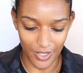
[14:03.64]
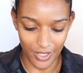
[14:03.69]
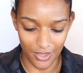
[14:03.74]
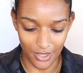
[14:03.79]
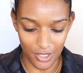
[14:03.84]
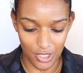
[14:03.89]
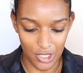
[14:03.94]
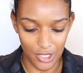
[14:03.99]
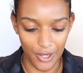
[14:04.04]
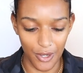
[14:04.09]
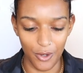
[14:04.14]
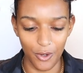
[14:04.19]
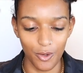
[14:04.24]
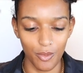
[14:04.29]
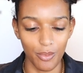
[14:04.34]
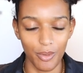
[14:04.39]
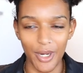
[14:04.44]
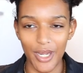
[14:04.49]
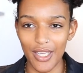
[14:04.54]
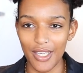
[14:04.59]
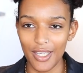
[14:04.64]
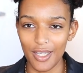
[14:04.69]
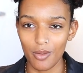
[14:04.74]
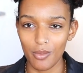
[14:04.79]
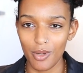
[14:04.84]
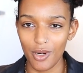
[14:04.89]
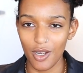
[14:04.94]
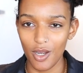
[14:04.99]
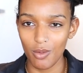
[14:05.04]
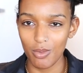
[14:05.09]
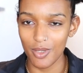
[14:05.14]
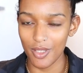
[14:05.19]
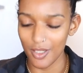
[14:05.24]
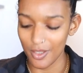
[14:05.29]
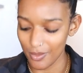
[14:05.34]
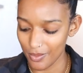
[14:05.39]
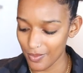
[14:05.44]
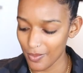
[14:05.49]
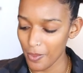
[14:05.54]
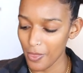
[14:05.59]
like the toe breaking
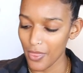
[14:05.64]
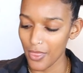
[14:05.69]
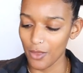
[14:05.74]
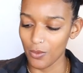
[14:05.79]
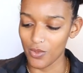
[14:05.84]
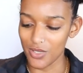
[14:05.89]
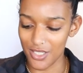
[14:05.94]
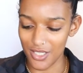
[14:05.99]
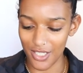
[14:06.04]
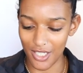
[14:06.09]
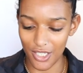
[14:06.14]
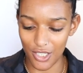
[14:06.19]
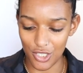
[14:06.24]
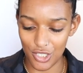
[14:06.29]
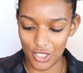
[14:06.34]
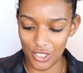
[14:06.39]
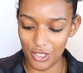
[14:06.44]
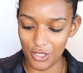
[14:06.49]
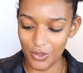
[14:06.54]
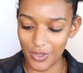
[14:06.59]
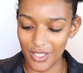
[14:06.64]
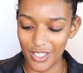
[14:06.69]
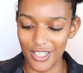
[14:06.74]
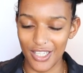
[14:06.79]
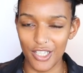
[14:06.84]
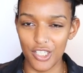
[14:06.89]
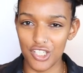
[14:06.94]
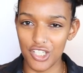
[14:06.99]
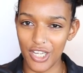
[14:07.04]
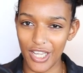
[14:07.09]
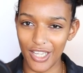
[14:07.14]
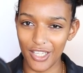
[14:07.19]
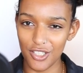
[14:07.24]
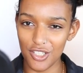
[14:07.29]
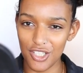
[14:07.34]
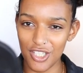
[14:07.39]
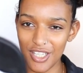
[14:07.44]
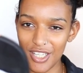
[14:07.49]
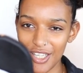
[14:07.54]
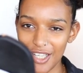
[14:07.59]
problem was an issue and then they
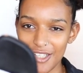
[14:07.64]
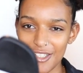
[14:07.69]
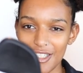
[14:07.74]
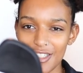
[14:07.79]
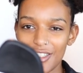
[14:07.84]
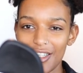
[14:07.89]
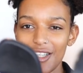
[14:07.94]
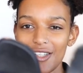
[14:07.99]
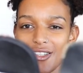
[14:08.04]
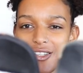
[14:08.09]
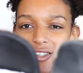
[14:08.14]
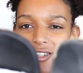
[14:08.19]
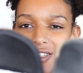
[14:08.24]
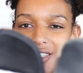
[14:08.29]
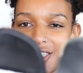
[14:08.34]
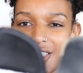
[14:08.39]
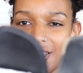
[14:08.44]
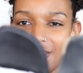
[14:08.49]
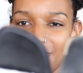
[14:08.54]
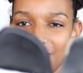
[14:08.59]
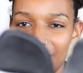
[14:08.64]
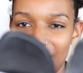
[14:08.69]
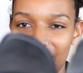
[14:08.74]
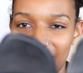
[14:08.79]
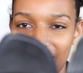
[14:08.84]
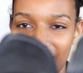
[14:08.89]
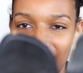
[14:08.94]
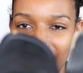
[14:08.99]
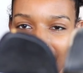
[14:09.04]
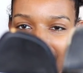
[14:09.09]
changed it, because it does look different.